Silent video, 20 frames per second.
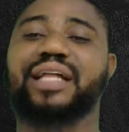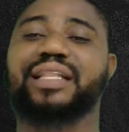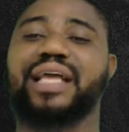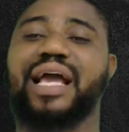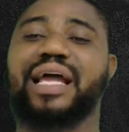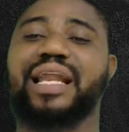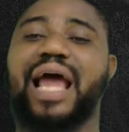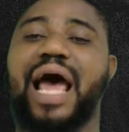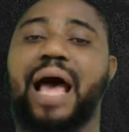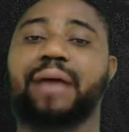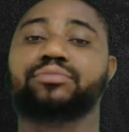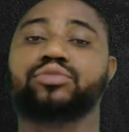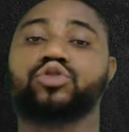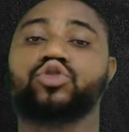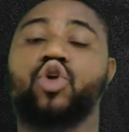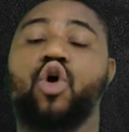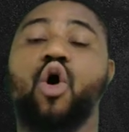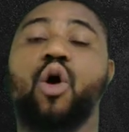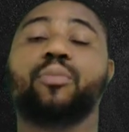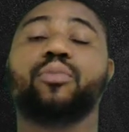that can
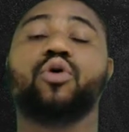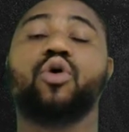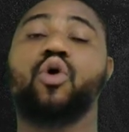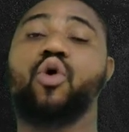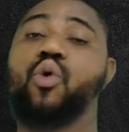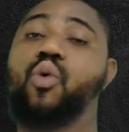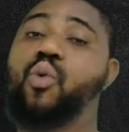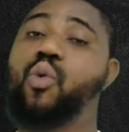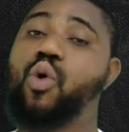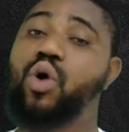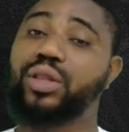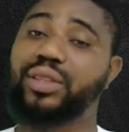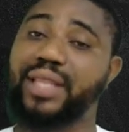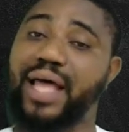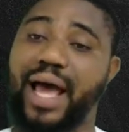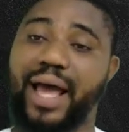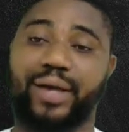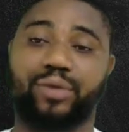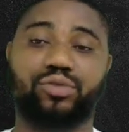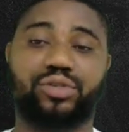absorb
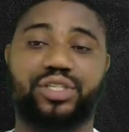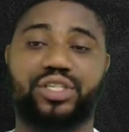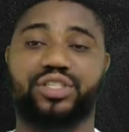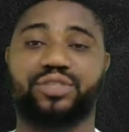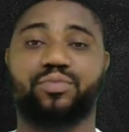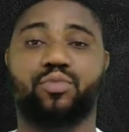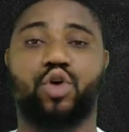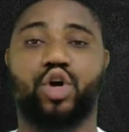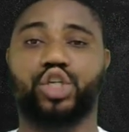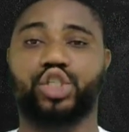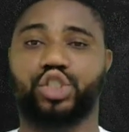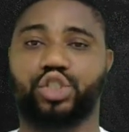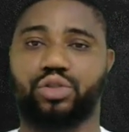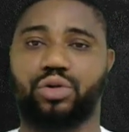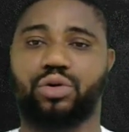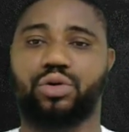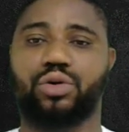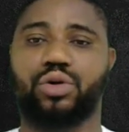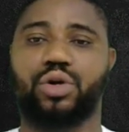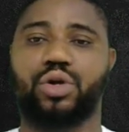water, which is
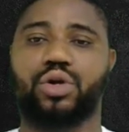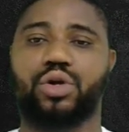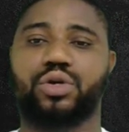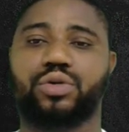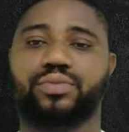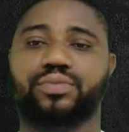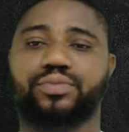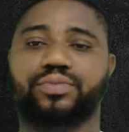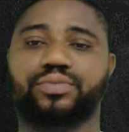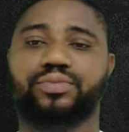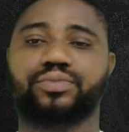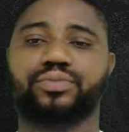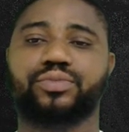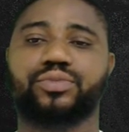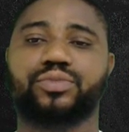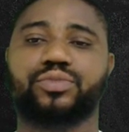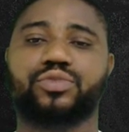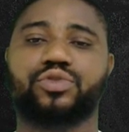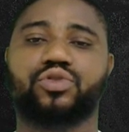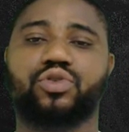moisture.
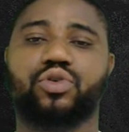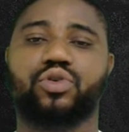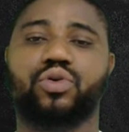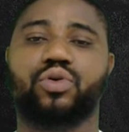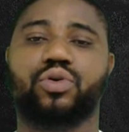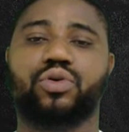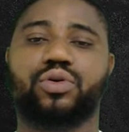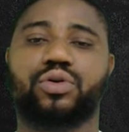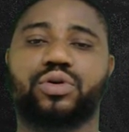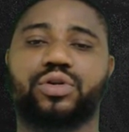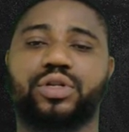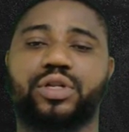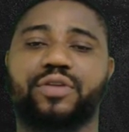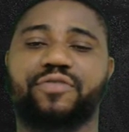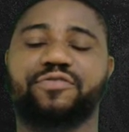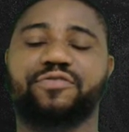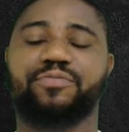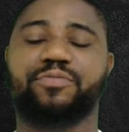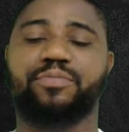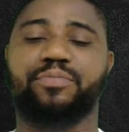So the
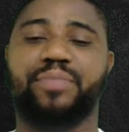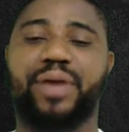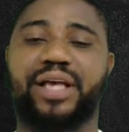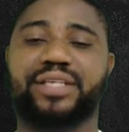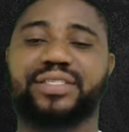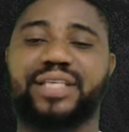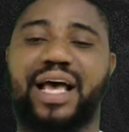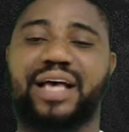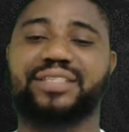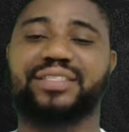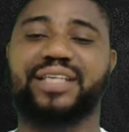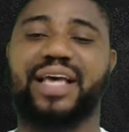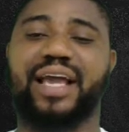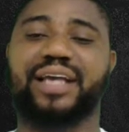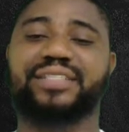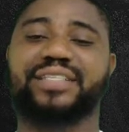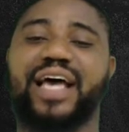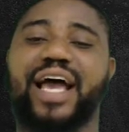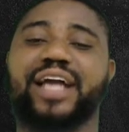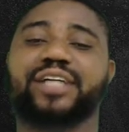best answer
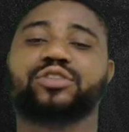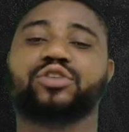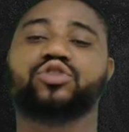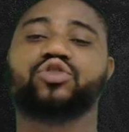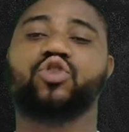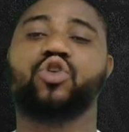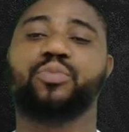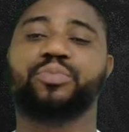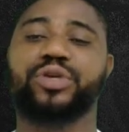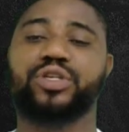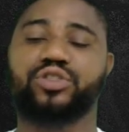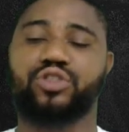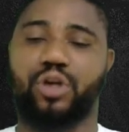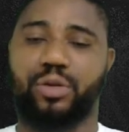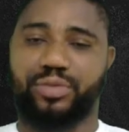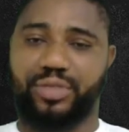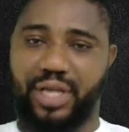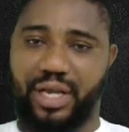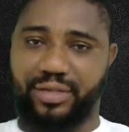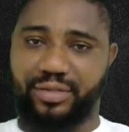is hygroscopic
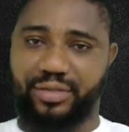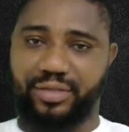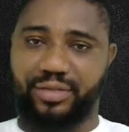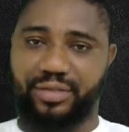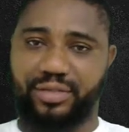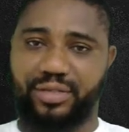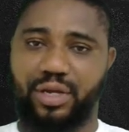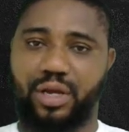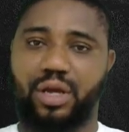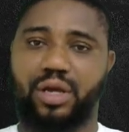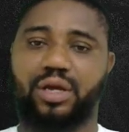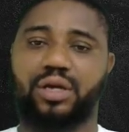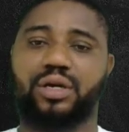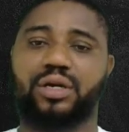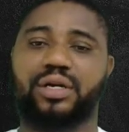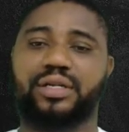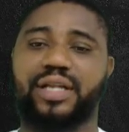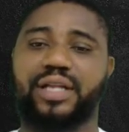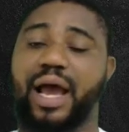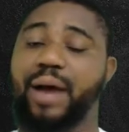substances.
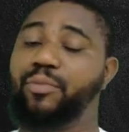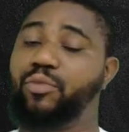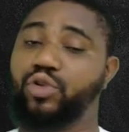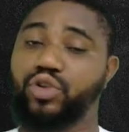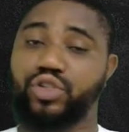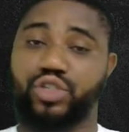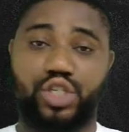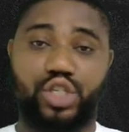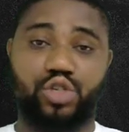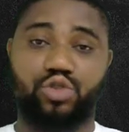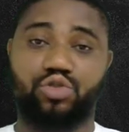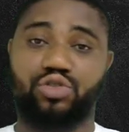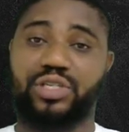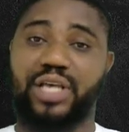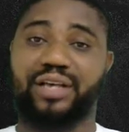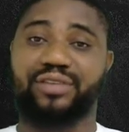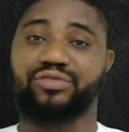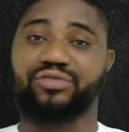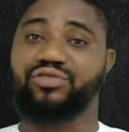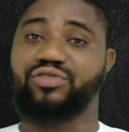They are mostly used
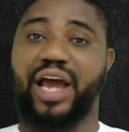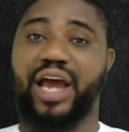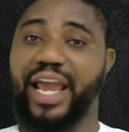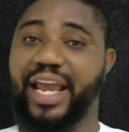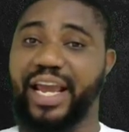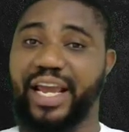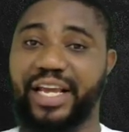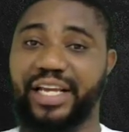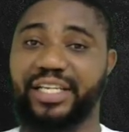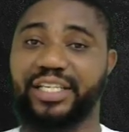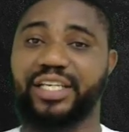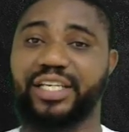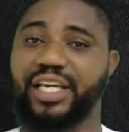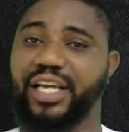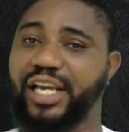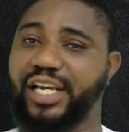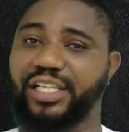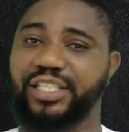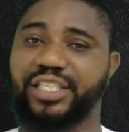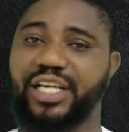as drying
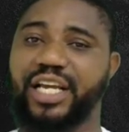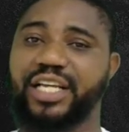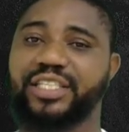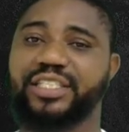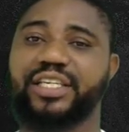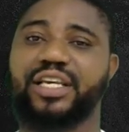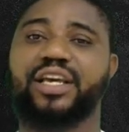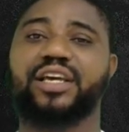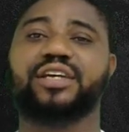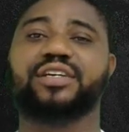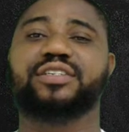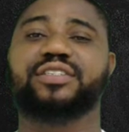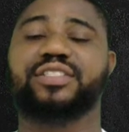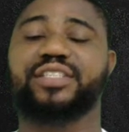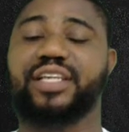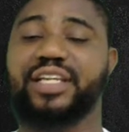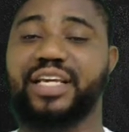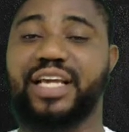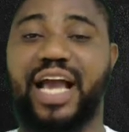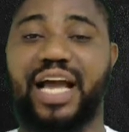agents.
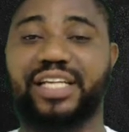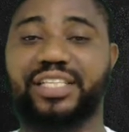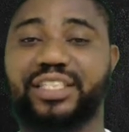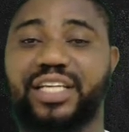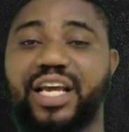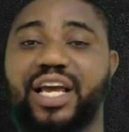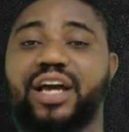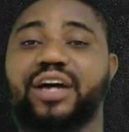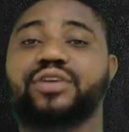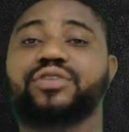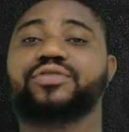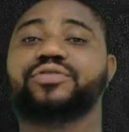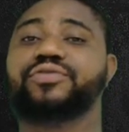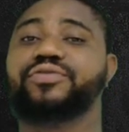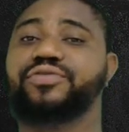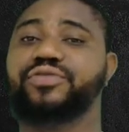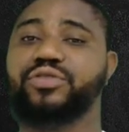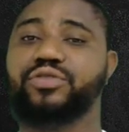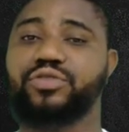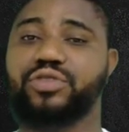Silica gel,
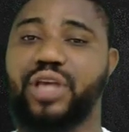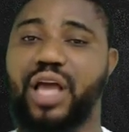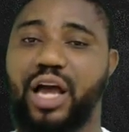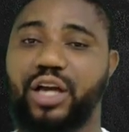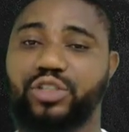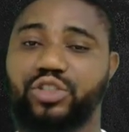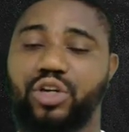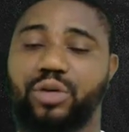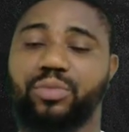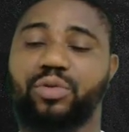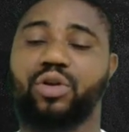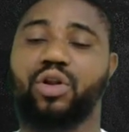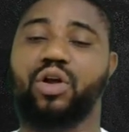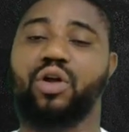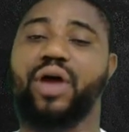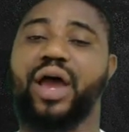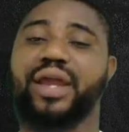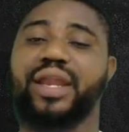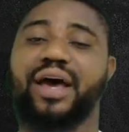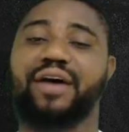fused calcium
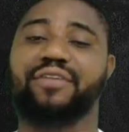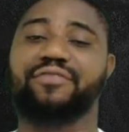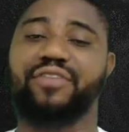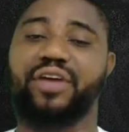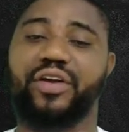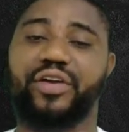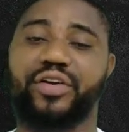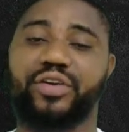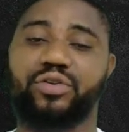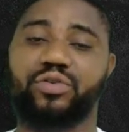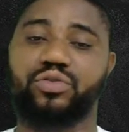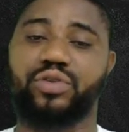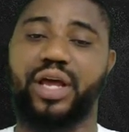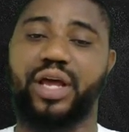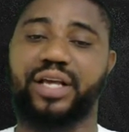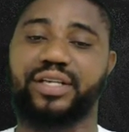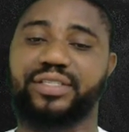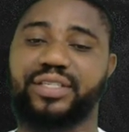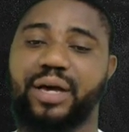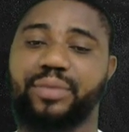chloride are very good
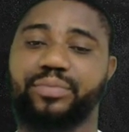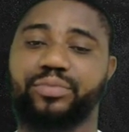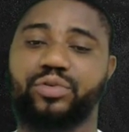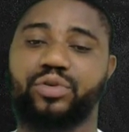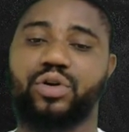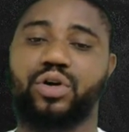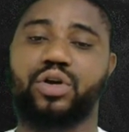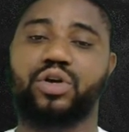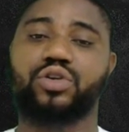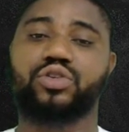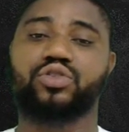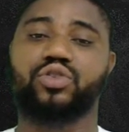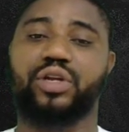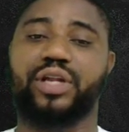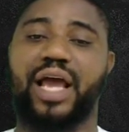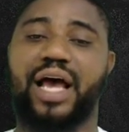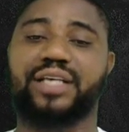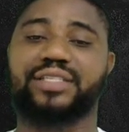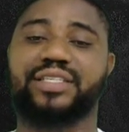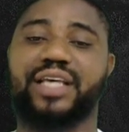examples. So
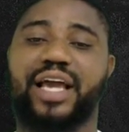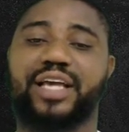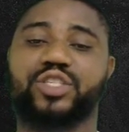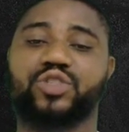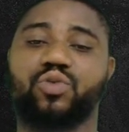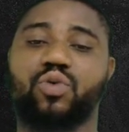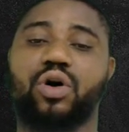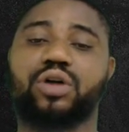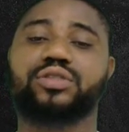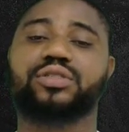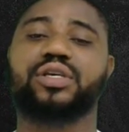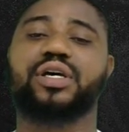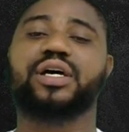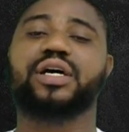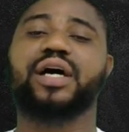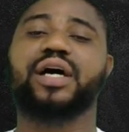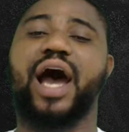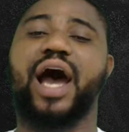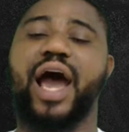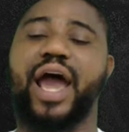the answer is what?
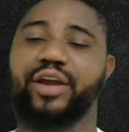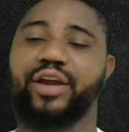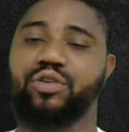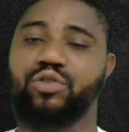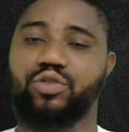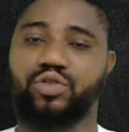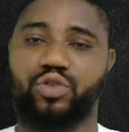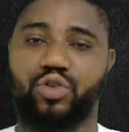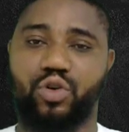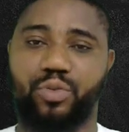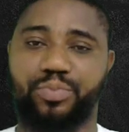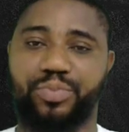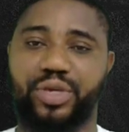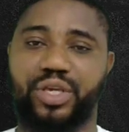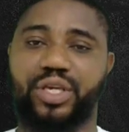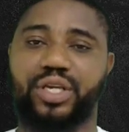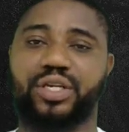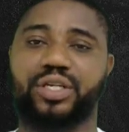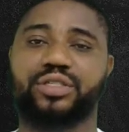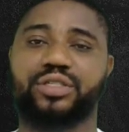
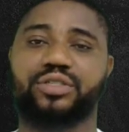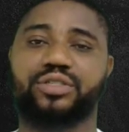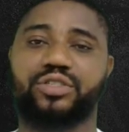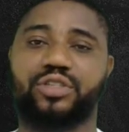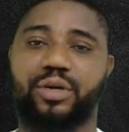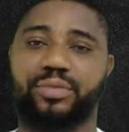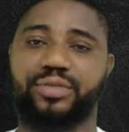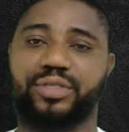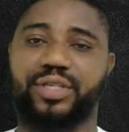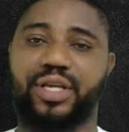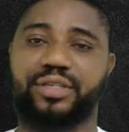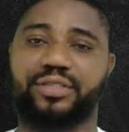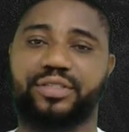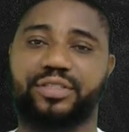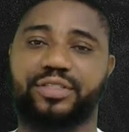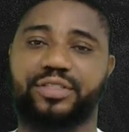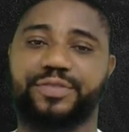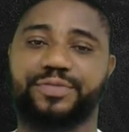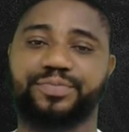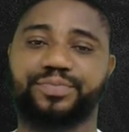Hygroscopic
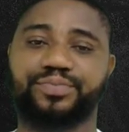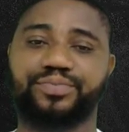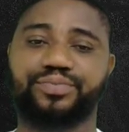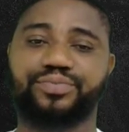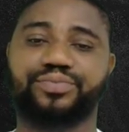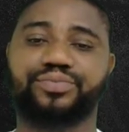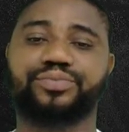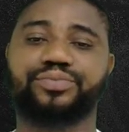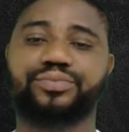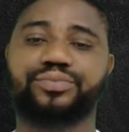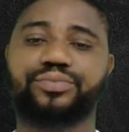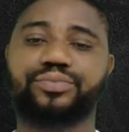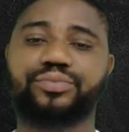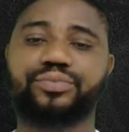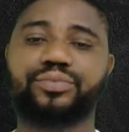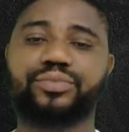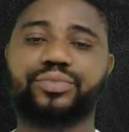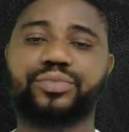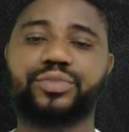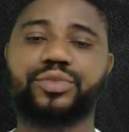substances.
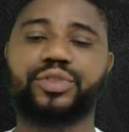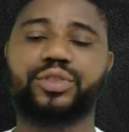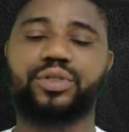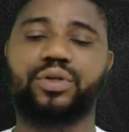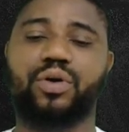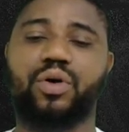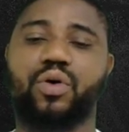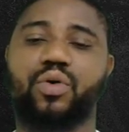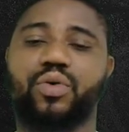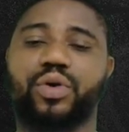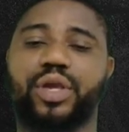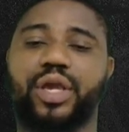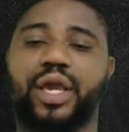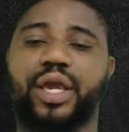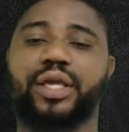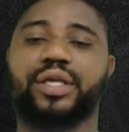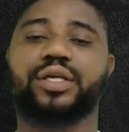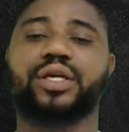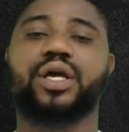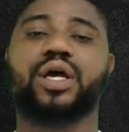Okay.
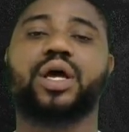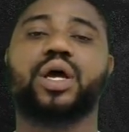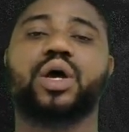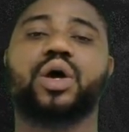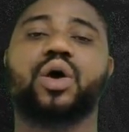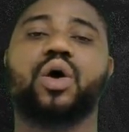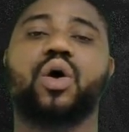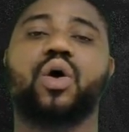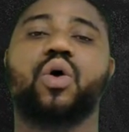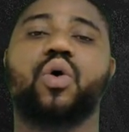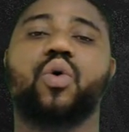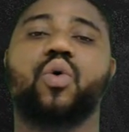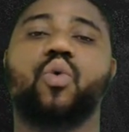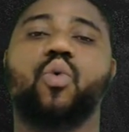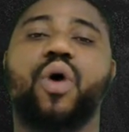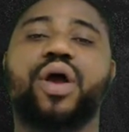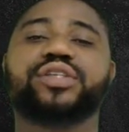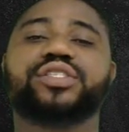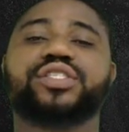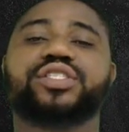
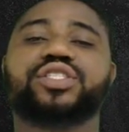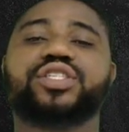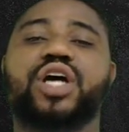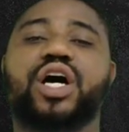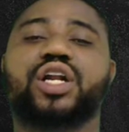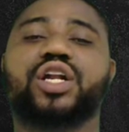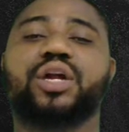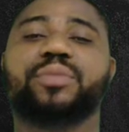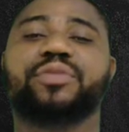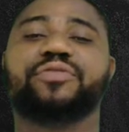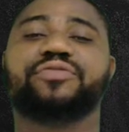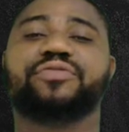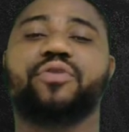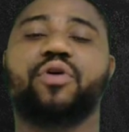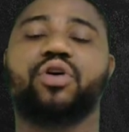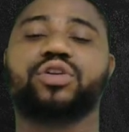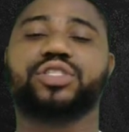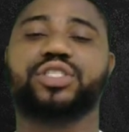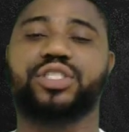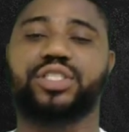Question number
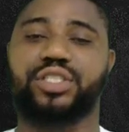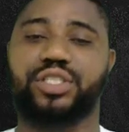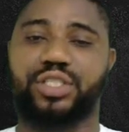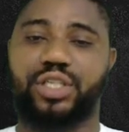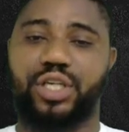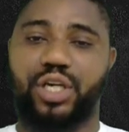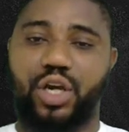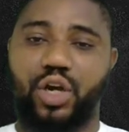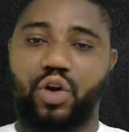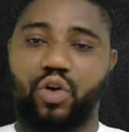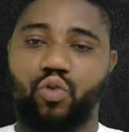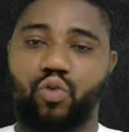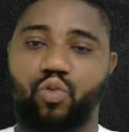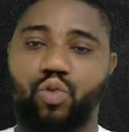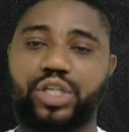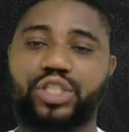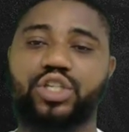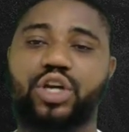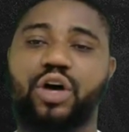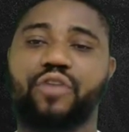40.
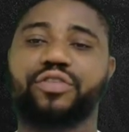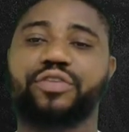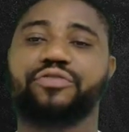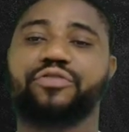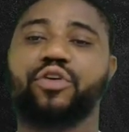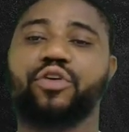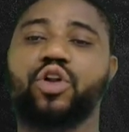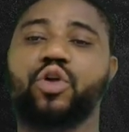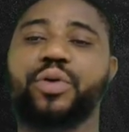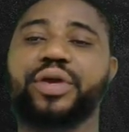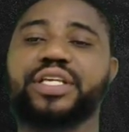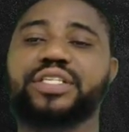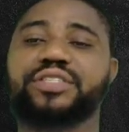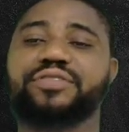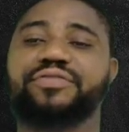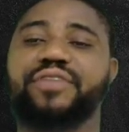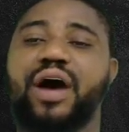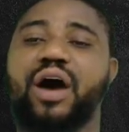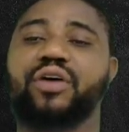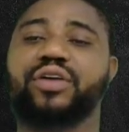Which of the following
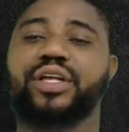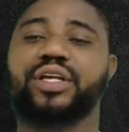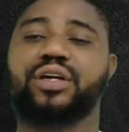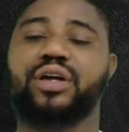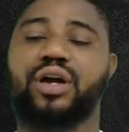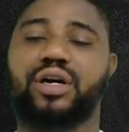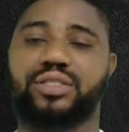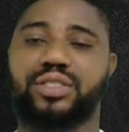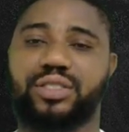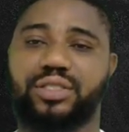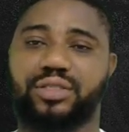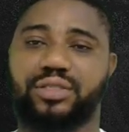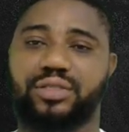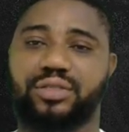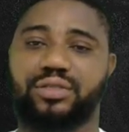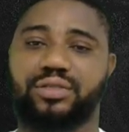is found in cotton?